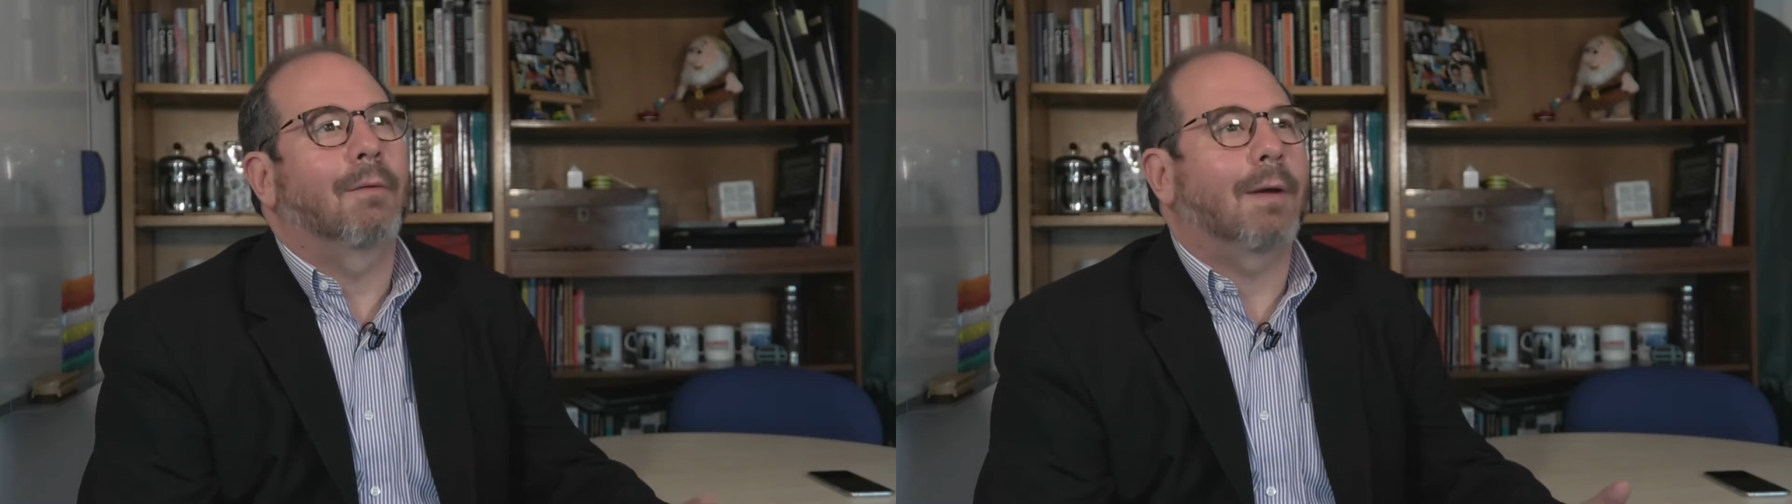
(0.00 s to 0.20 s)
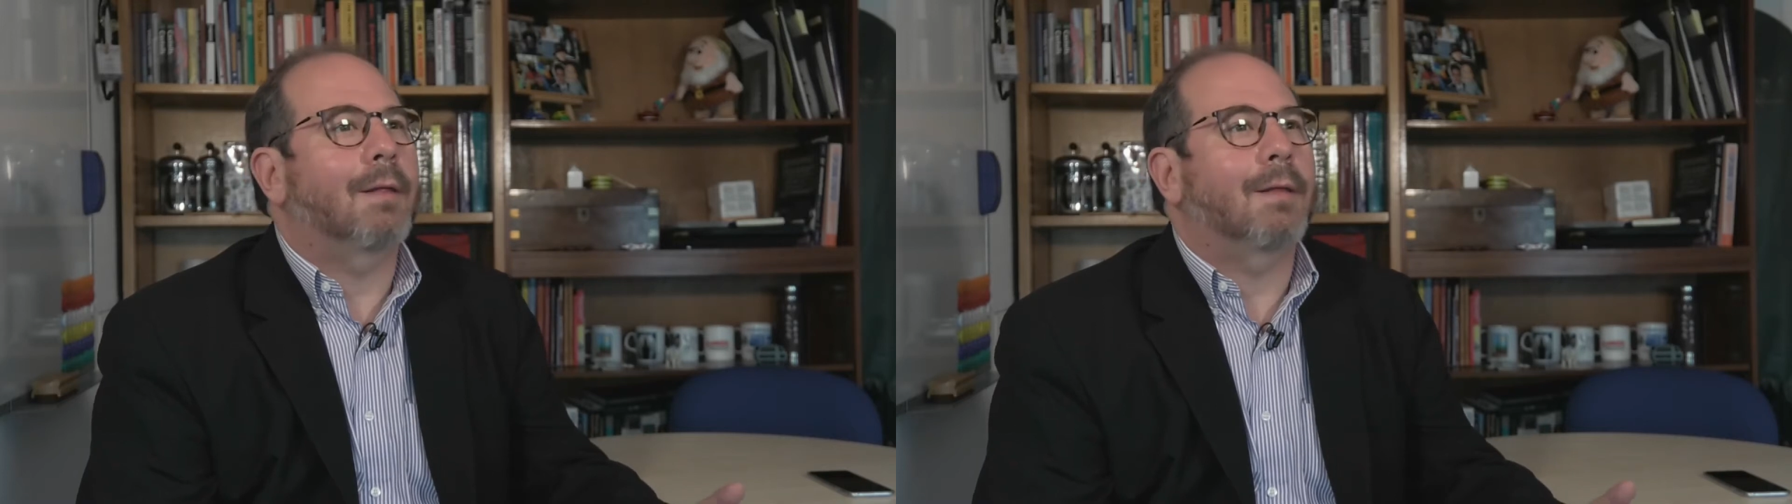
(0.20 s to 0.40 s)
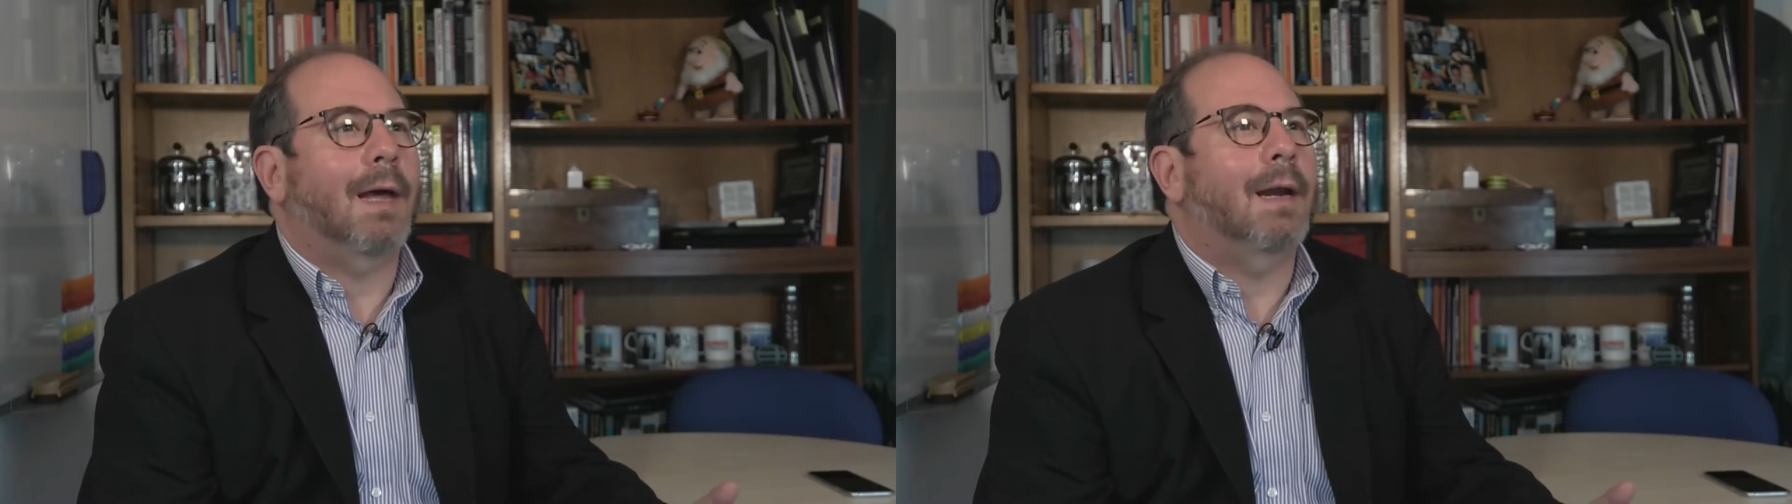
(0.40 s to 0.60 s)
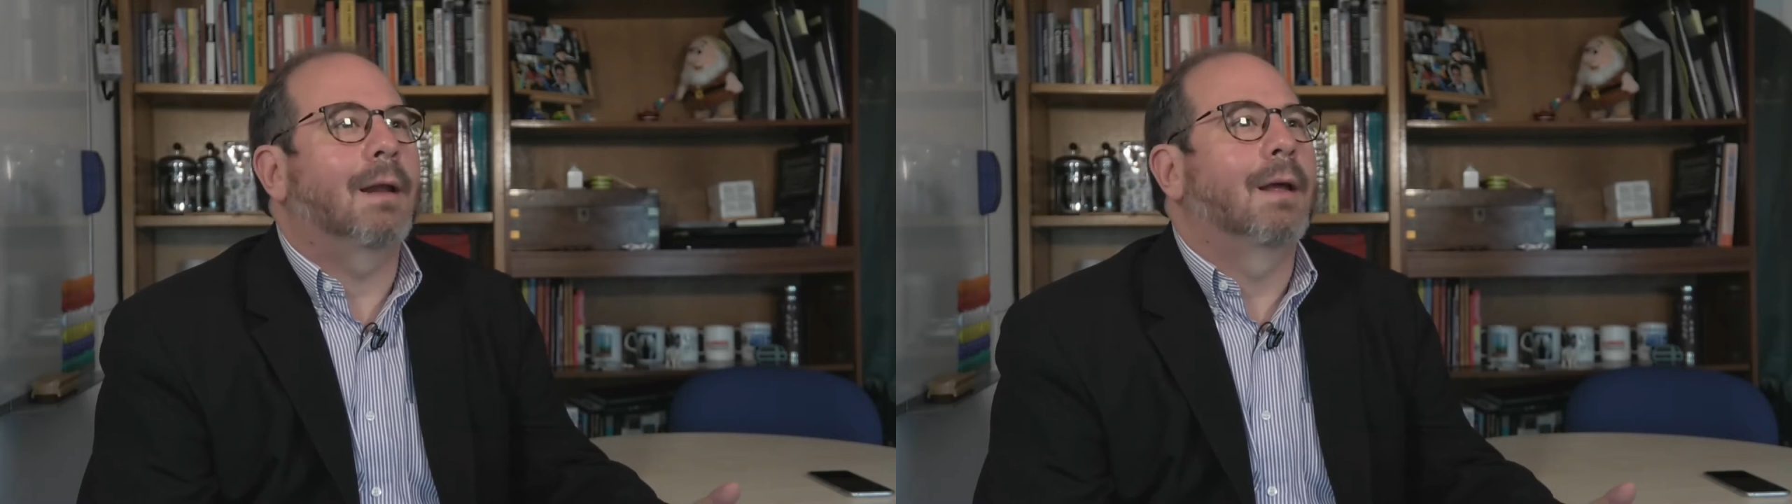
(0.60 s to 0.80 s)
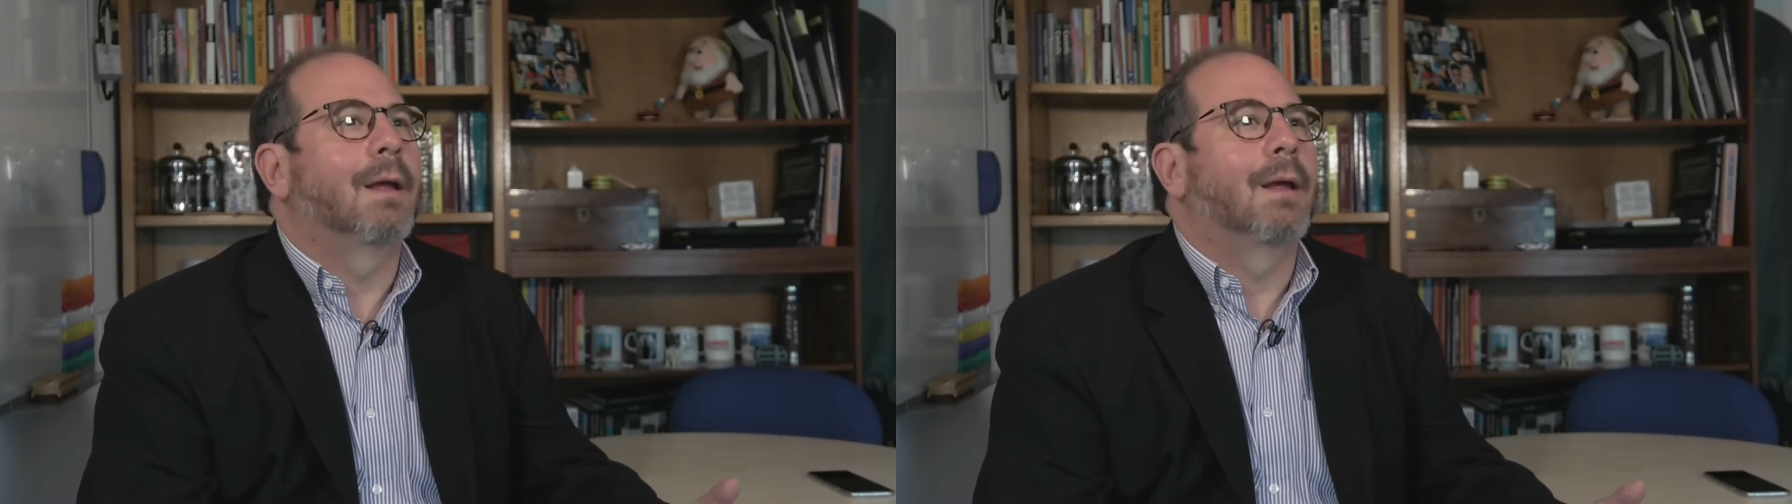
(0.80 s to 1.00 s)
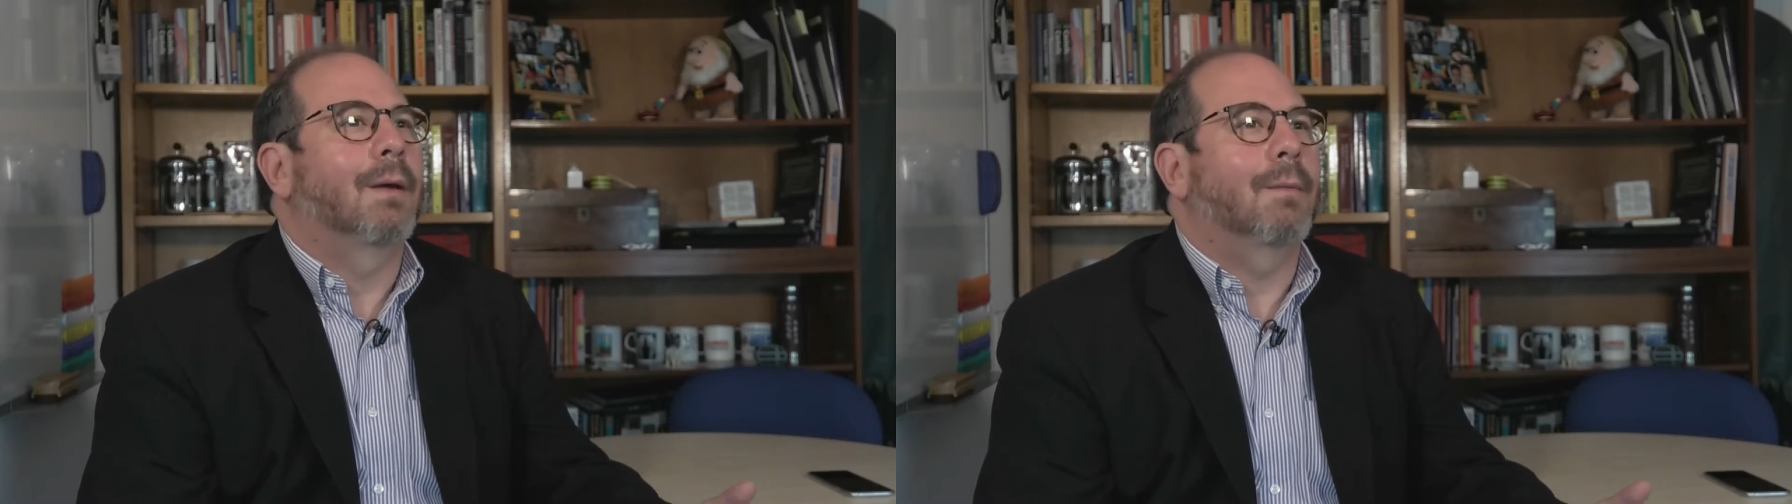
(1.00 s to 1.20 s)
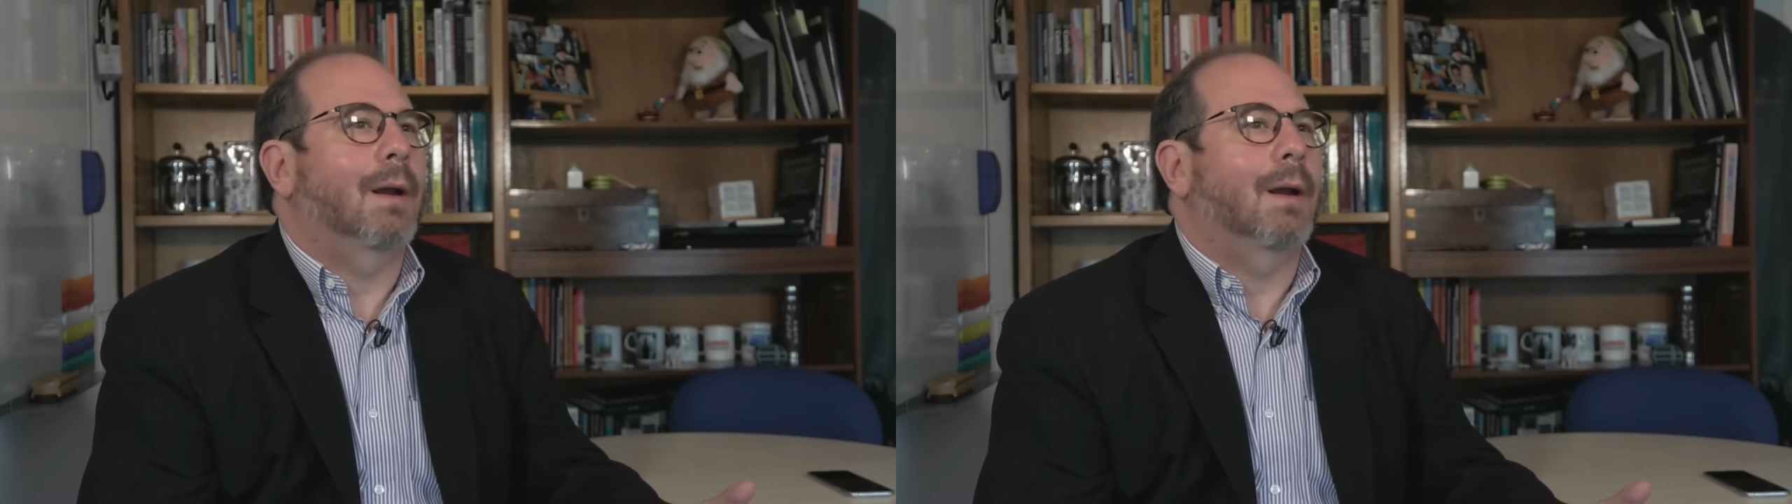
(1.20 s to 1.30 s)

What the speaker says: rather than,